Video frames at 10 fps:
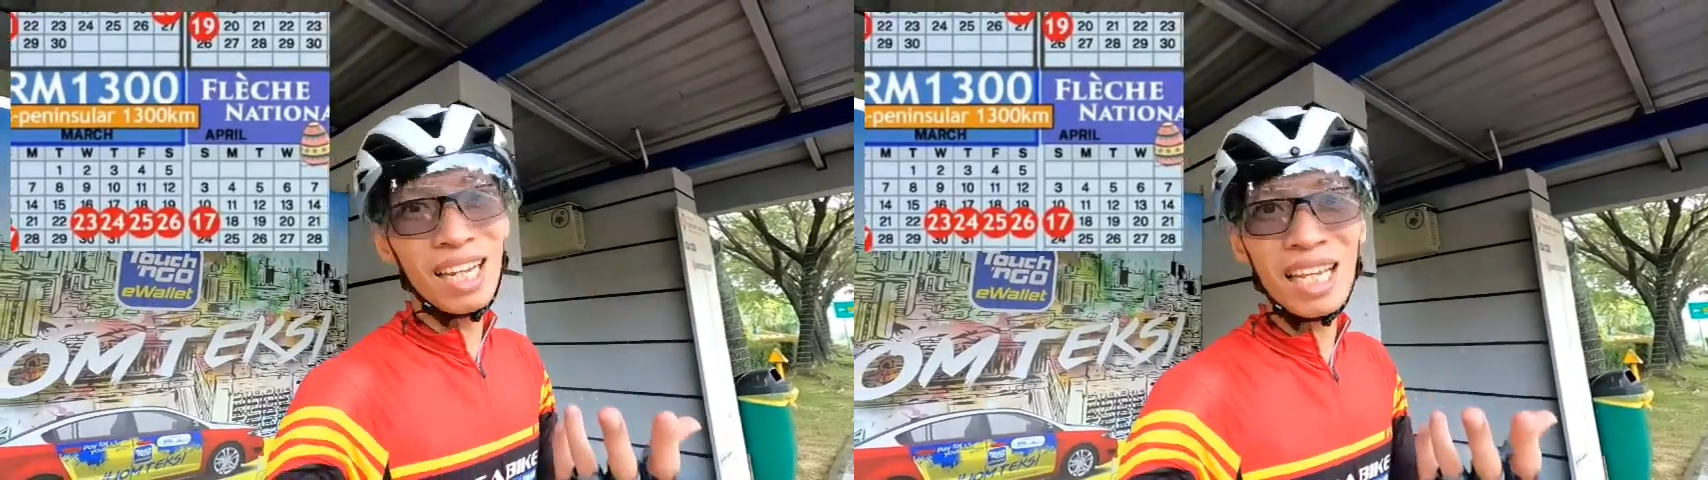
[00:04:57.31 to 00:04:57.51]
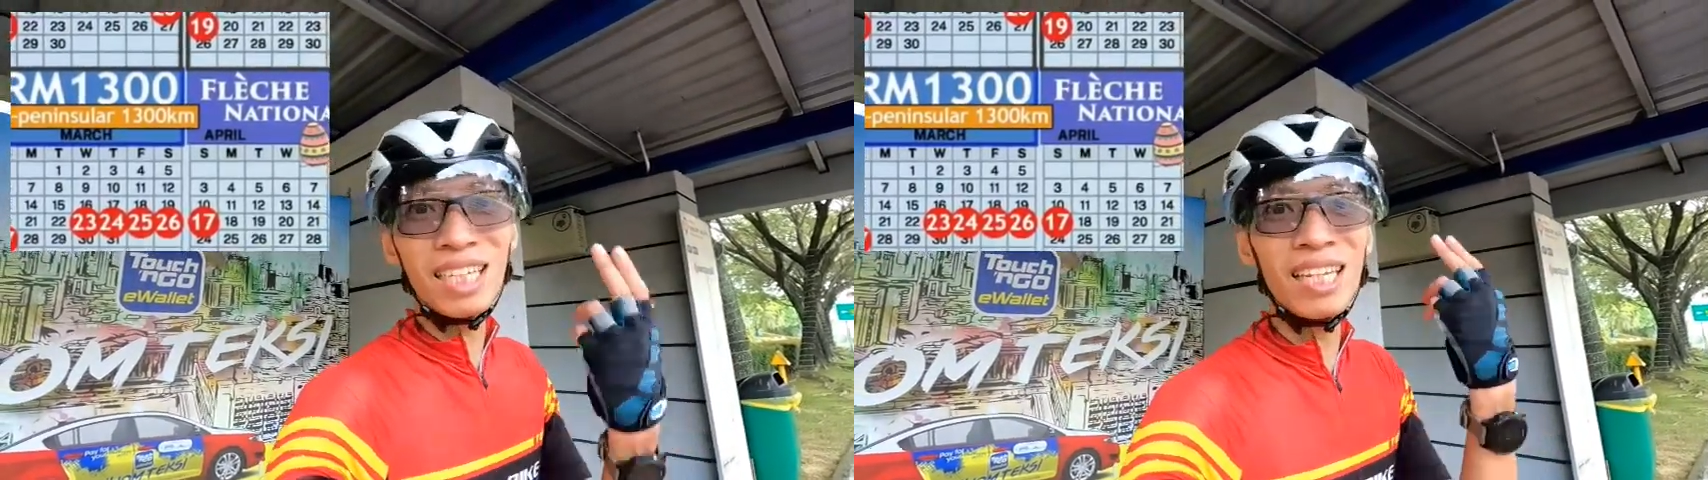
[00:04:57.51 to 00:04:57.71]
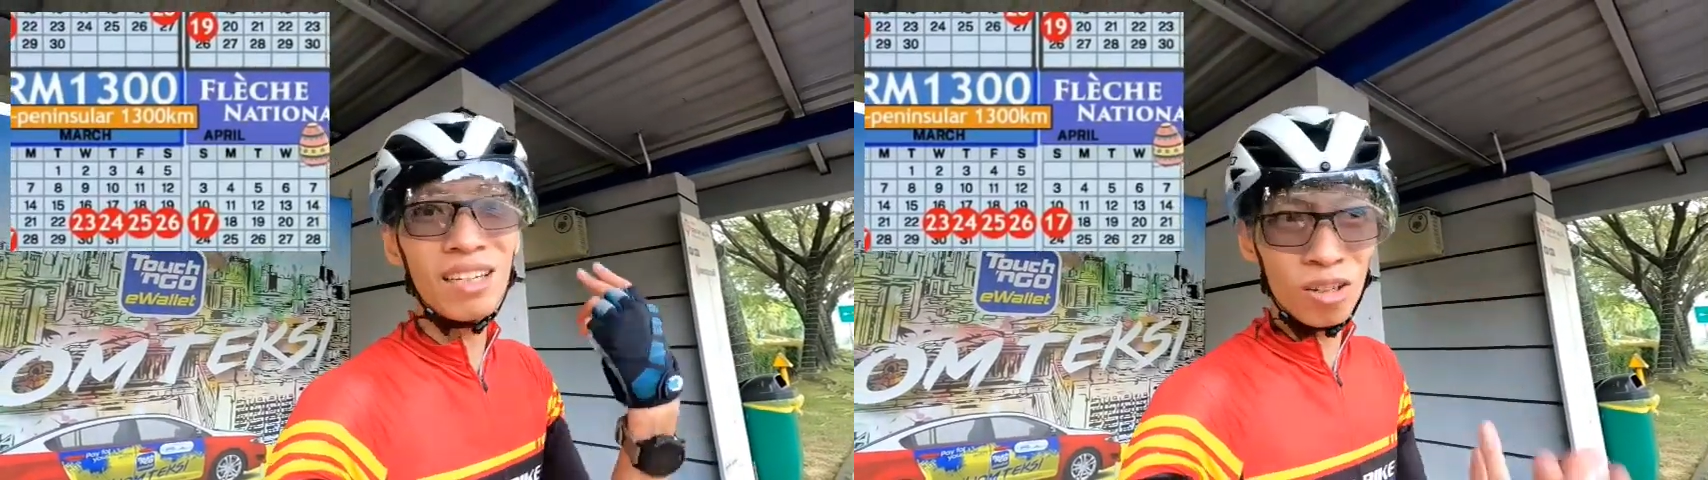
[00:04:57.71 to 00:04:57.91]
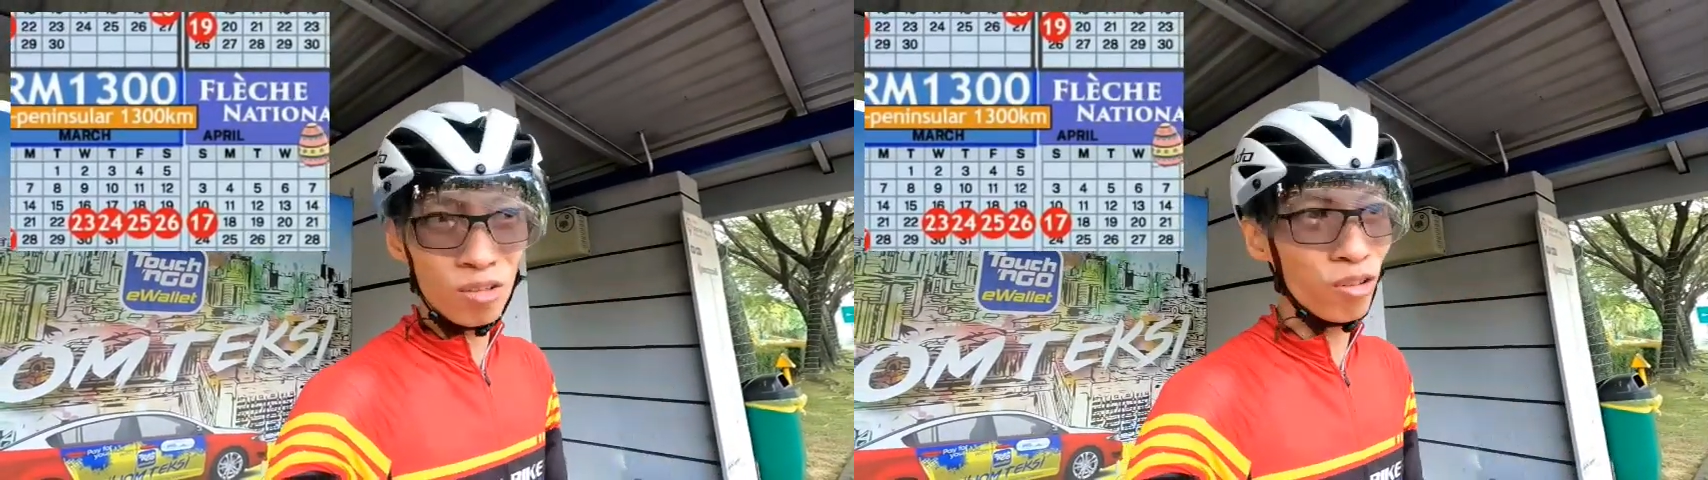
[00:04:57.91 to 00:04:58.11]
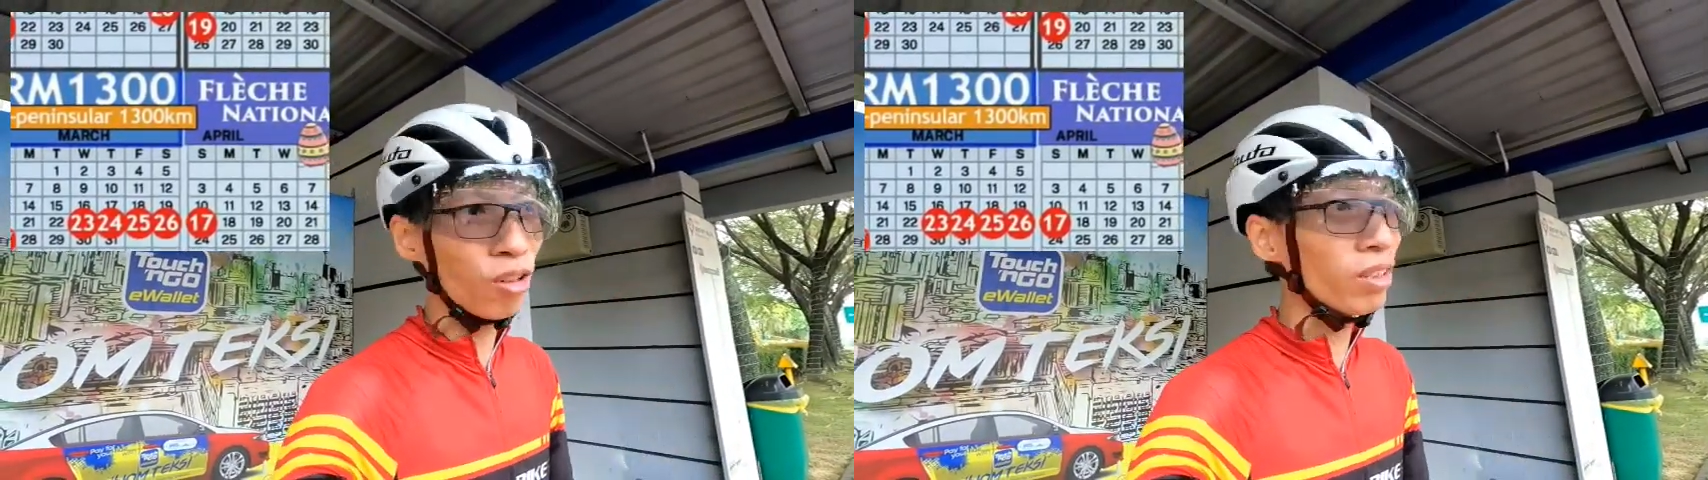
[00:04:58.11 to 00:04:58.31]
gets under
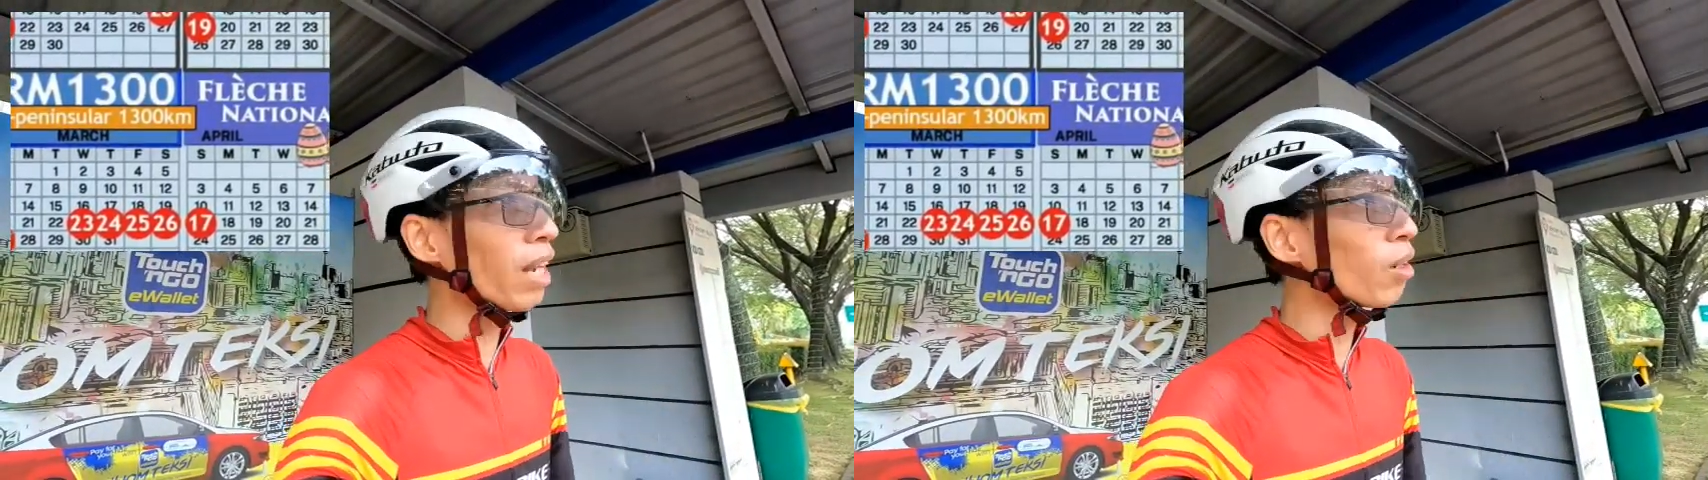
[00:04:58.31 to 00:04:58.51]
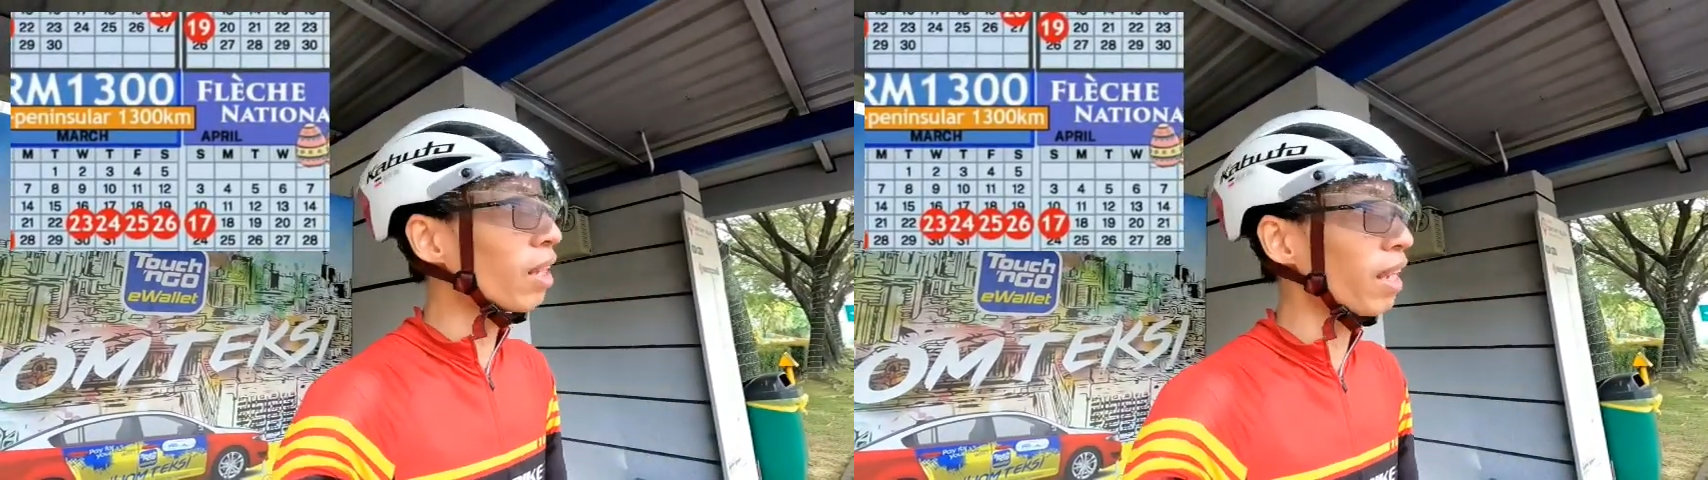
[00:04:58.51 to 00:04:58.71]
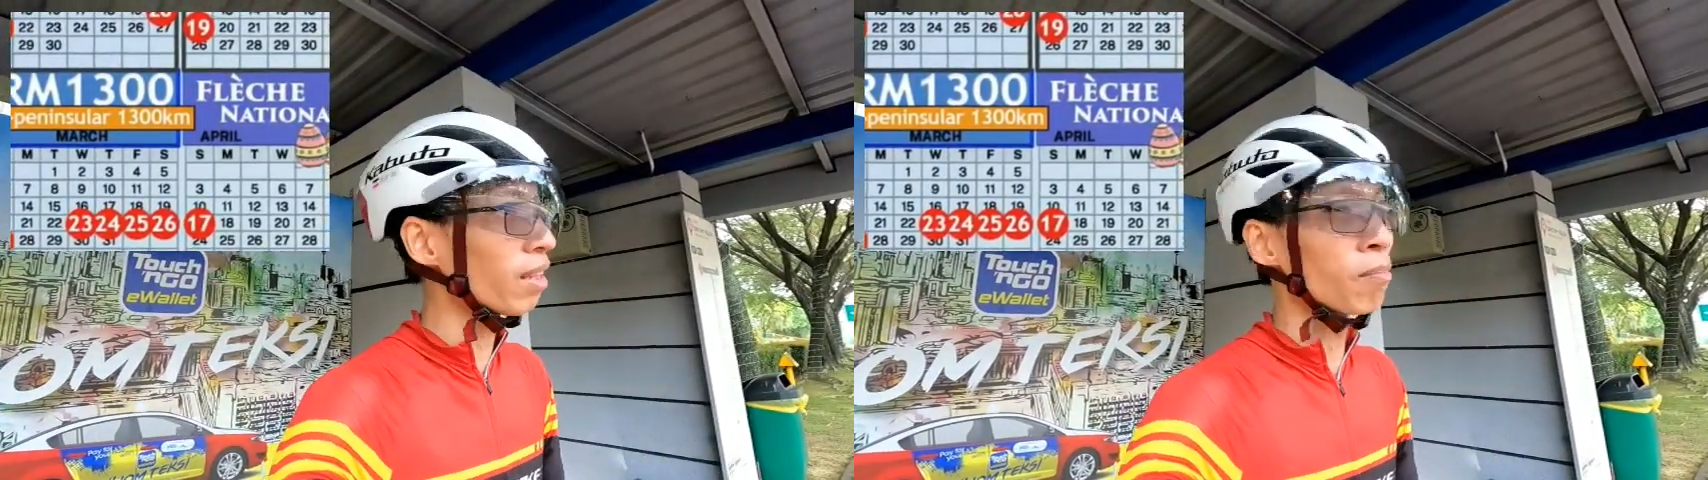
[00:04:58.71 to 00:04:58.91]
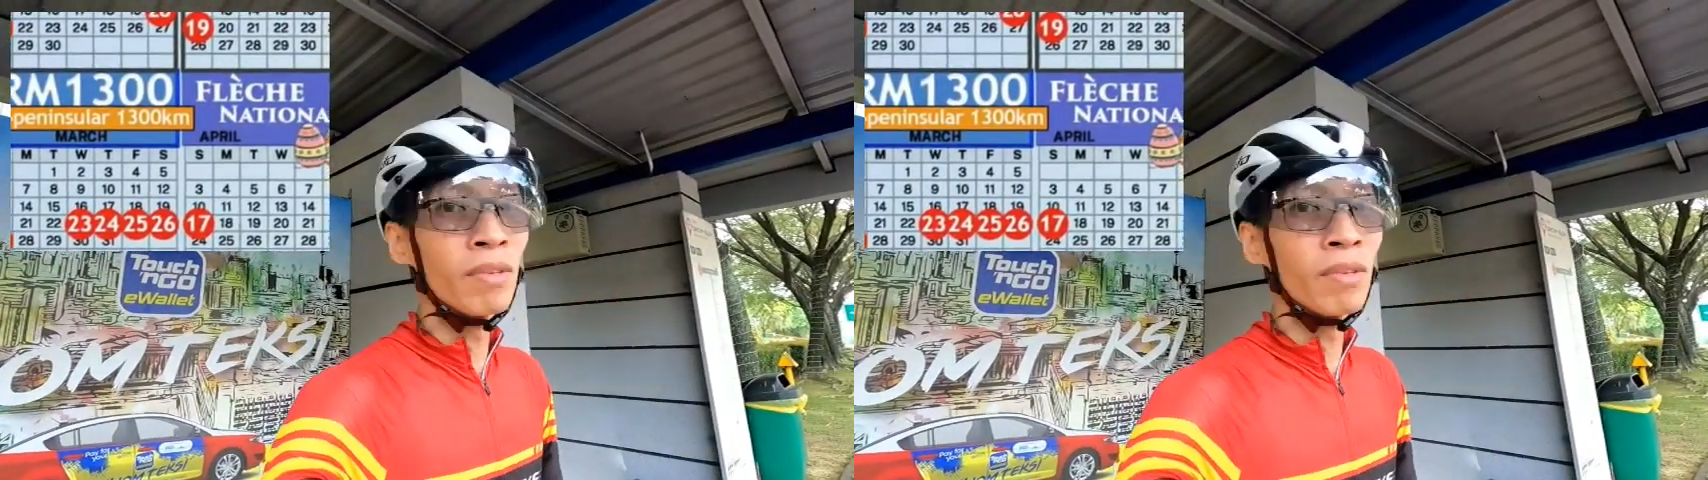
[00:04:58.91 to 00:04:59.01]
control now that